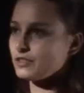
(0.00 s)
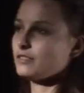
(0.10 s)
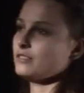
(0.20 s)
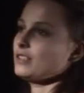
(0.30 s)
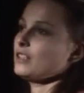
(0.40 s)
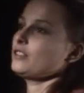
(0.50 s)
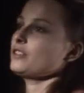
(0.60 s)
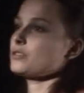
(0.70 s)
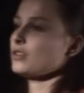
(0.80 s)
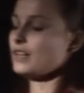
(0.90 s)
The story what
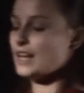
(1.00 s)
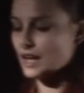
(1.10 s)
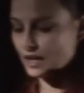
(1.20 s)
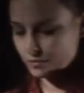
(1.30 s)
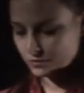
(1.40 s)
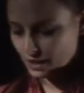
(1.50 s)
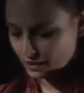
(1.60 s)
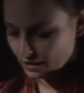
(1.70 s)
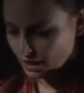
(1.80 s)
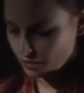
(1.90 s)
I just said during the
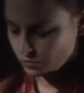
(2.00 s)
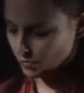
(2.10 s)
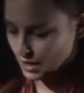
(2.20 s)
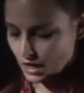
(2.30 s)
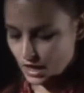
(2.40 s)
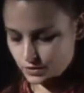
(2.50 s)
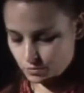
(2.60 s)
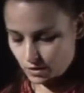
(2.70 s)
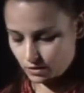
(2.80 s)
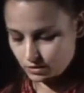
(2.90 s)
piece,
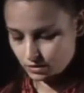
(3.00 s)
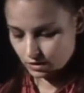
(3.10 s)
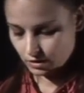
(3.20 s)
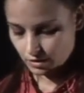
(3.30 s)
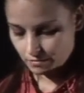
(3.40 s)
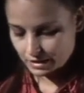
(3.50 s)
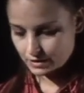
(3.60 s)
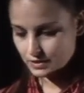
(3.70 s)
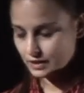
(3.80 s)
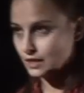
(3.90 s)
it's
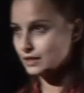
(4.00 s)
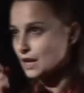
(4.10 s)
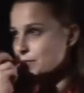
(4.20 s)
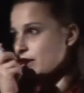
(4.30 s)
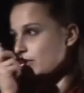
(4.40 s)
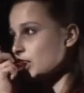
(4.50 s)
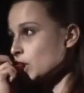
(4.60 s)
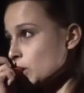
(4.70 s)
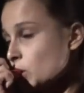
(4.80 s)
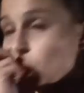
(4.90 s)
not important
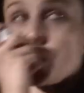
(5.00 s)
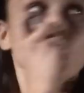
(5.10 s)
anymore